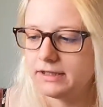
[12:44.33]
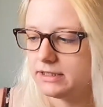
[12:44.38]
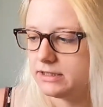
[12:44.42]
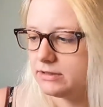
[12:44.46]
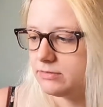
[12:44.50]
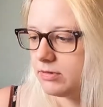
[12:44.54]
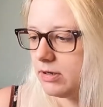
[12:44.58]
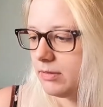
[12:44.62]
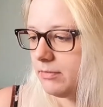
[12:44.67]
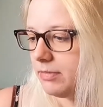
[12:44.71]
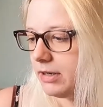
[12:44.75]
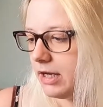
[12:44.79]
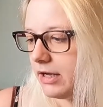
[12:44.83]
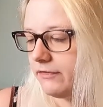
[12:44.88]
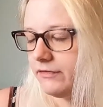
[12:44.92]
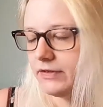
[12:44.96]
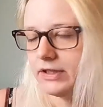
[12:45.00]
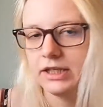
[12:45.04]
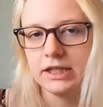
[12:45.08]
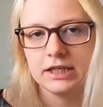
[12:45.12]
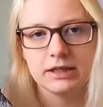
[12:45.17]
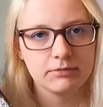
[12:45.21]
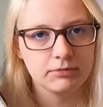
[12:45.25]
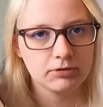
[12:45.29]
this one, but I
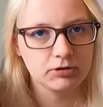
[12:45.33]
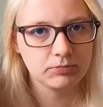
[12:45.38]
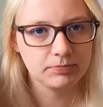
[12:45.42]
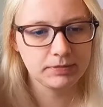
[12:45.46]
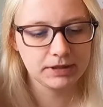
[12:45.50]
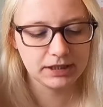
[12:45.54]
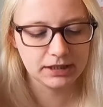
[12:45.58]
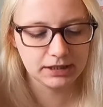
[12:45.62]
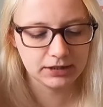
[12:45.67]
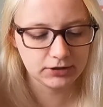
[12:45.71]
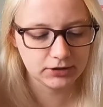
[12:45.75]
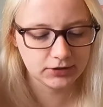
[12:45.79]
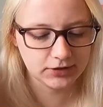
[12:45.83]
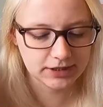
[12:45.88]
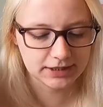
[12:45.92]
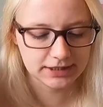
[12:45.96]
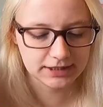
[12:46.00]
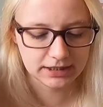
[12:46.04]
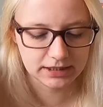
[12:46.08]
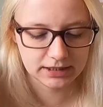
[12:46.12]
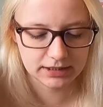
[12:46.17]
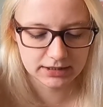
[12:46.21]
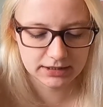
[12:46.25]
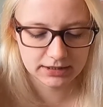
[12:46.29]
think it will be
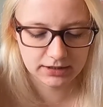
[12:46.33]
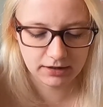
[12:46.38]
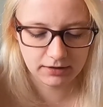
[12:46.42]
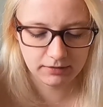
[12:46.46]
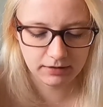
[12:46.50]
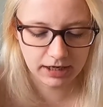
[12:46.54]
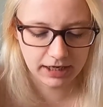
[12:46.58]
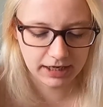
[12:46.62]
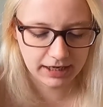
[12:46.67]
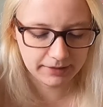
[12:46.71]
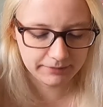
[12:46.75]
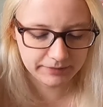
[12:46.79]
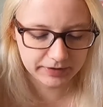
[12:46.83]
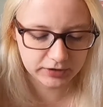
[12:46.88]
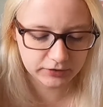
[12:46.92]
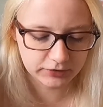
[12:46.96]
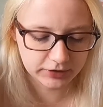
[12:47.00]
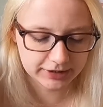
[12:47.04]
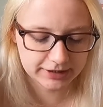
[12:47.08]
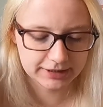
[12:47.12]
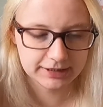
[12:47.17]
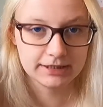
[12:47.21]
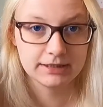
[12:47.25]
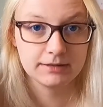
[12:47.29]
interesting. So I am
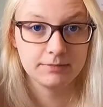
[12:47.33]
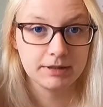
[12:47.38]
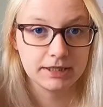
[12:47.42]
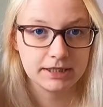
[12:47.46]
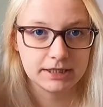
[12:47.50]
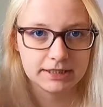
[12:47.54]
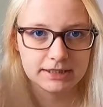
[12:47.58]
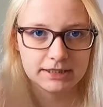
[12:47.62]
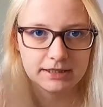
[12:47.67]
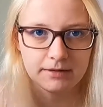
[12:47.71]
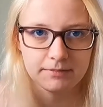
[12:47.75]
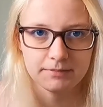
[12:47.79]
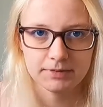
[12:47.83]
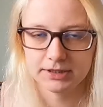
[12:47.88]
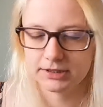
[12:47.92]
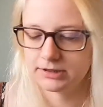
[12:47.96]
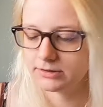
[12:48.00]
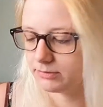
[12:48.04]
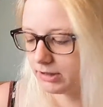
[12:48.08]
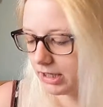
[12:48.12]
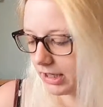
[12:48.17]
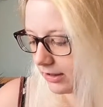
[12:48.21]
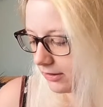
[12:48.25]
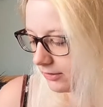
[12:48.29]
interested to pick this up
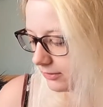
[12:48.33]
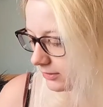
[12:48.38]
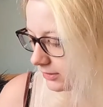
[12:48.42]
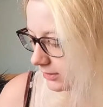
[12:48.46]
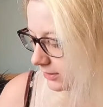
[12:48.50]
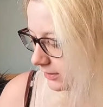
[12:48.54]
as well.